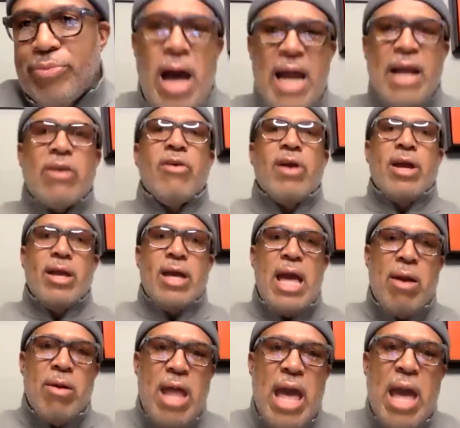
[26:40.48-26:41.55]
I agree.
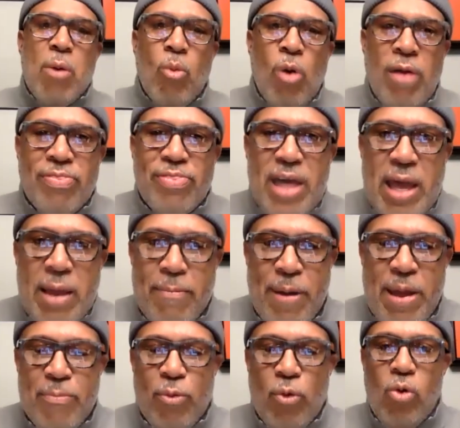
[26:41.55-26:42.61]
And one thing
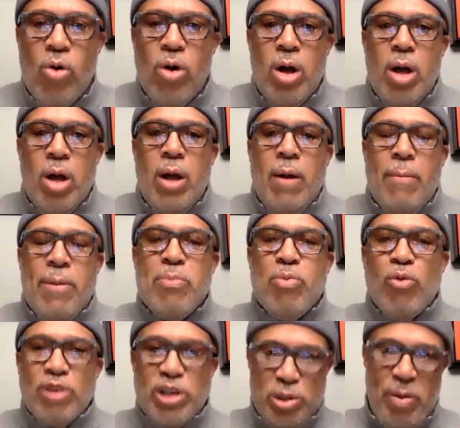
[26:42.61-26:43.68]
people
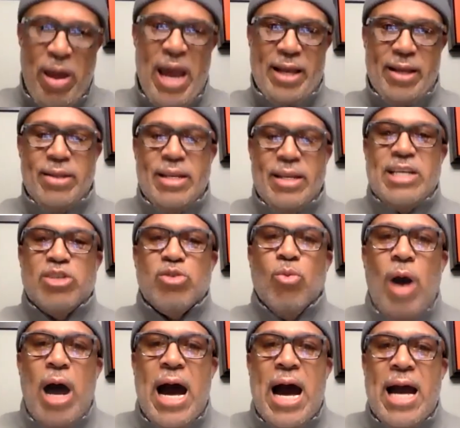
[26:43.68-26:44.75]
respect
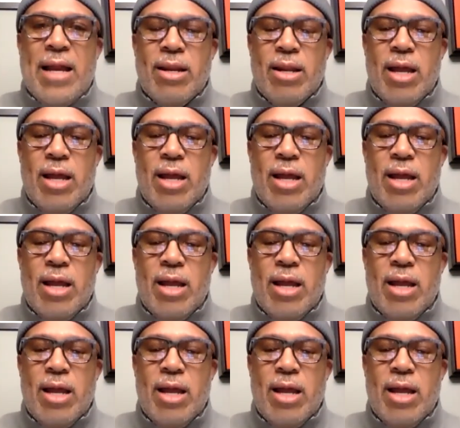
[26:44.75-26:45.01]
nationwide,